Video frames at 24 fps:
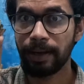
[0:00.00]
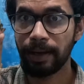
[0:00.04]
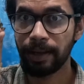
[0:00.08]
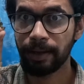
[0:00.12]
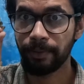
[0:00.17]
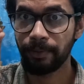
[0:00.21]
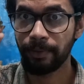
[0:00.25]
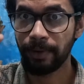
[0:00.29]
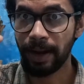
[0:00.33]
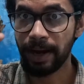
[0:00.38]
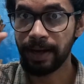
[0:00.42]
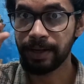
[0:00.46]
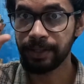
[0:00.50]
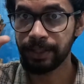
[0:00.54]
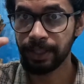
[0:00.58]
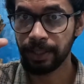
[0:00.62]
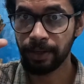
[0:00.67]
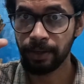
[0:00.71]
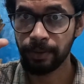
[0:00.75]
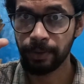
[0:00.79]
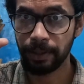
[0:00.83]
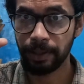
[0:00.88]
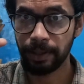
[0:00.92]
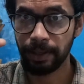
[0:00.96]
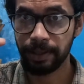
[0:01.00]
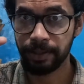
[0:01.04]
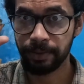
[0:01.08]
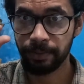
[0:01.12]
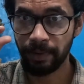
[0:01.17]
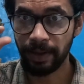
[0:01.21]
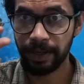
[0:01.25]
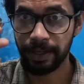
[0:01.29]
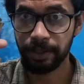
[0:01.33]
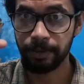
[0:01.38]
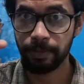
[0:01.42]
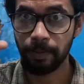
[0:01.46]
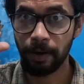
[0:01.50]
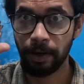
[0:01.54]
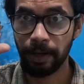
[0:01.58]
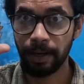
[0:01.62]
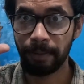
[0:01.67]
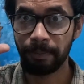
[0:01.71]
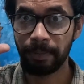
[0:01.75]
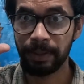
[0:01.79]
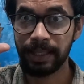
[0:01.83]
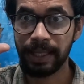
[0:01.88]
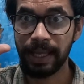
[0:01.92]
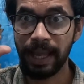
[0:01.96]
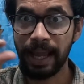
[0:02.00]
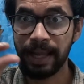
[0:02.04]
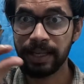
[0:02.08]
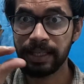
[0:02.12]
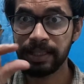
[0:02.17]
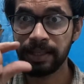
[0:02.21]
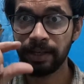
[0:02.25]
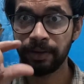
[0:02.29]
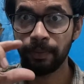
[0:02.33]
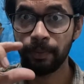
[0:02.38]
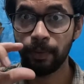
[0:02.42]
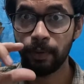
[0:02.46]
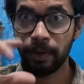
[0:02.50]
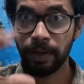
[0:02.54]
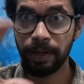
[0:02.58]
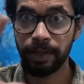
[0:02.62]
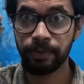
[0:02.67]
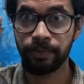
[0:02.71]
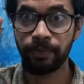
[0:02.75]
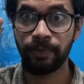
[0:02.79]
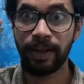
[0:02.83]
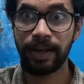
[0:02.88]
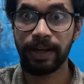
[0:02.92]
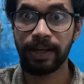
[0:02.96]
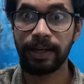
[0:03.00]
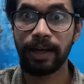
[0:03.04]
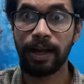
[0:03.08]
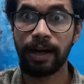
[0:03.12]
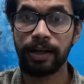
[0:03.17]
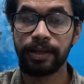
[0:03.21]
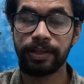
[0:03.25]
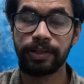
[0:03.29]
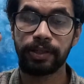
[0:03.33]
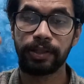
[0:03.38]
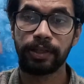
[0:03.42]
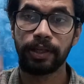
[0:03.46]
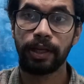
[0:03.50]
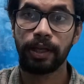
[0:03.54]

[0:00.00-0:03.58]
Like an entry hole is very small, but the exit wound is very large.